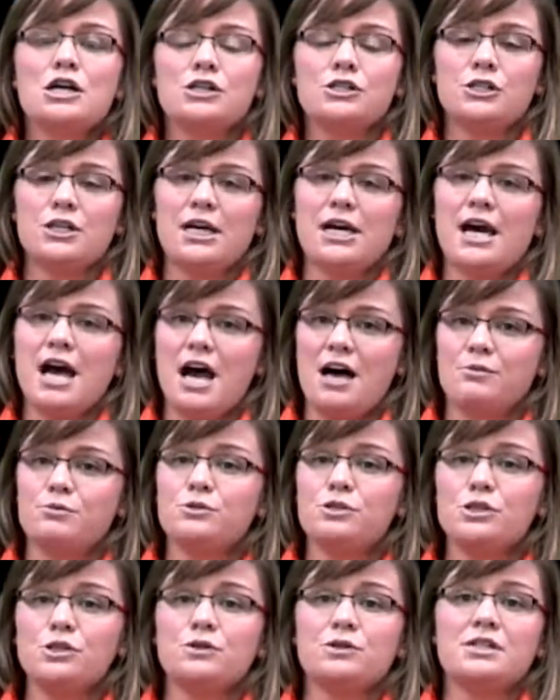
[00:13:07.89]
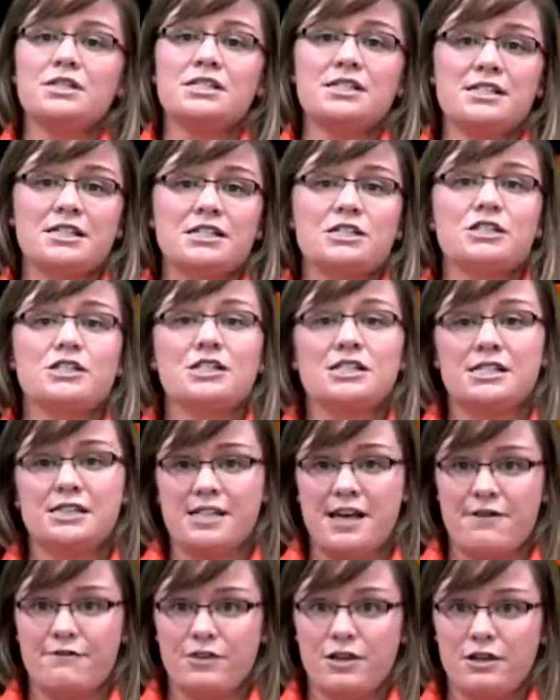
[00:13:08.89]
to get up to the 6 to
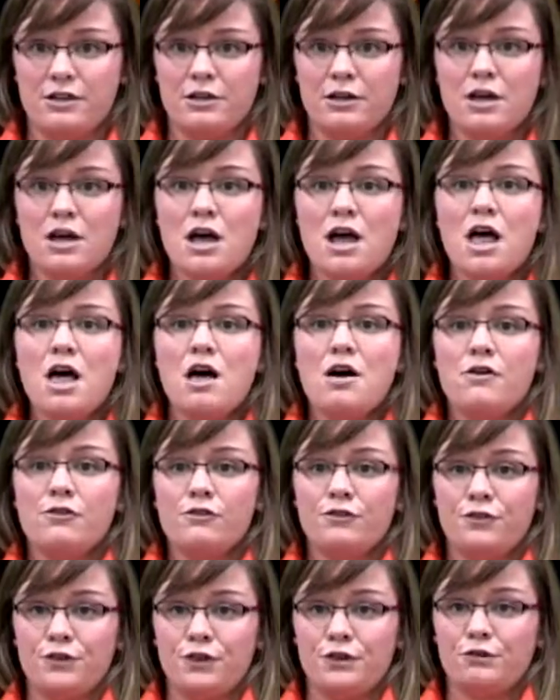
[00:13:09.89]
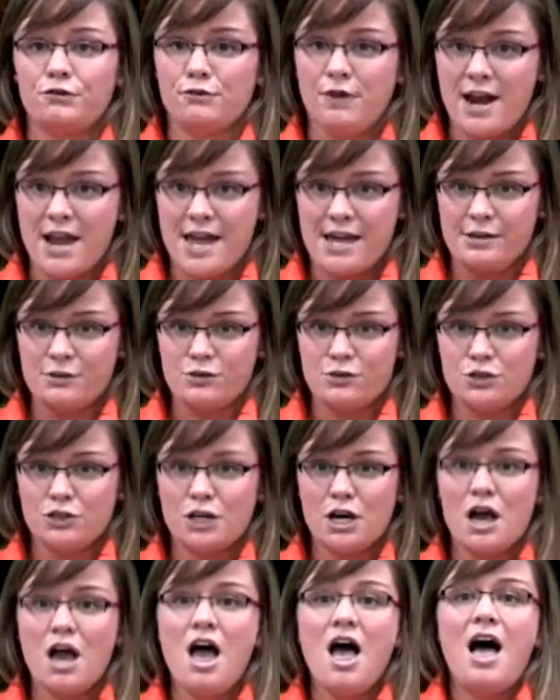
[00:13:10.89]
7 foot range.